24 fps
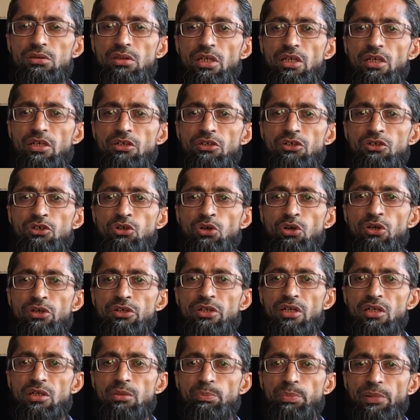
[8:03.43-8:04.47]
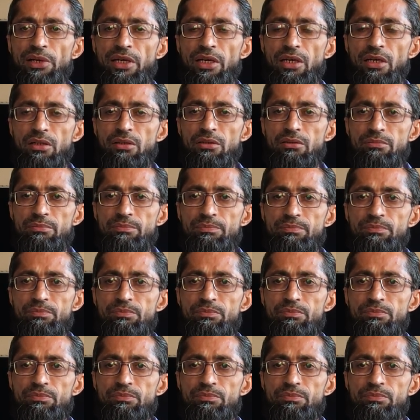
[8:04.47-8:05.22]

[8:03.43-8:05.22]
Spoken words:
in northern plain